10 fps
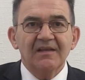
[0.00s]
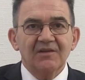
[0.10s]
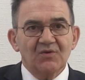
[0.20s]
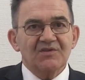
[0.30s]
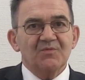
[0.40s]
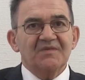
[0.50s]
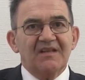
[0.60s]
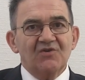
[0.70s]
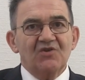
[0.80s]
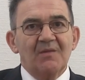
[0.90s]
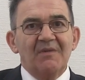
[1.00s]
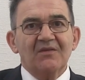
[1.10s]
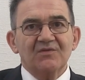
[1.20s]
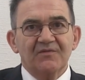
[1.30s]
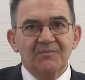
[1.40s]
and lost substantial
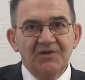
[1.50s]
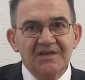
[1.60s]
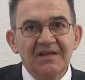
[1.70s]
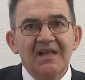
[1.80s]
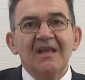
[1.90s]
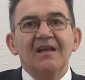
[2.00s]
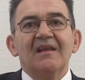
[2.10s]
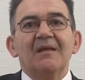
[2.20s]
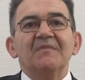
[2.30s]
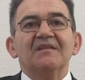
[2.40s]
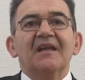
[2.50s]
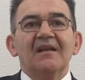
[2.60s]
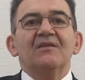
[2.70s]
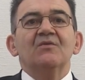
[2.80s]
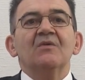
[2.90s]
amounts of money, let me
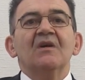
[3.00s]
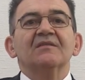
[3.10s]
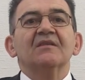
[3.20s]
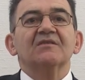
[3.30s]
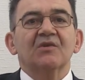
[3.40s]
tell you the